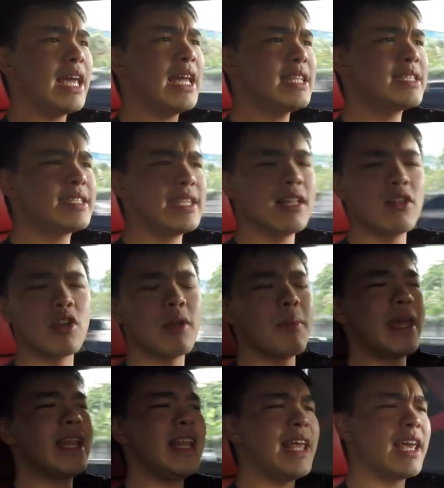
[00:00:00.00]
it still
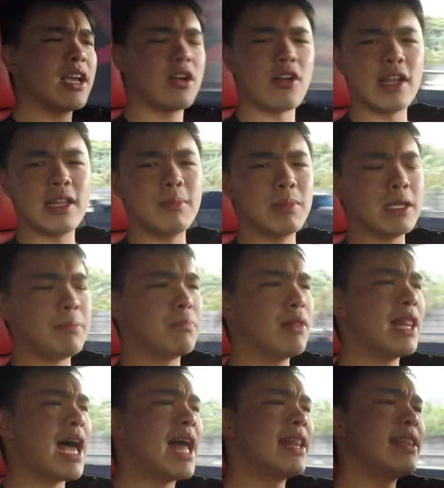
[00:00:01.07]
remained incredibly
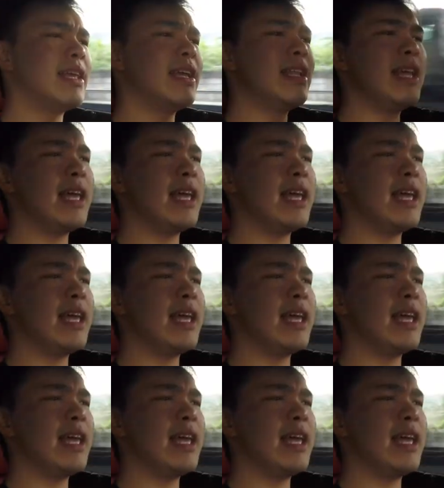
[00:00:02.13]
planted.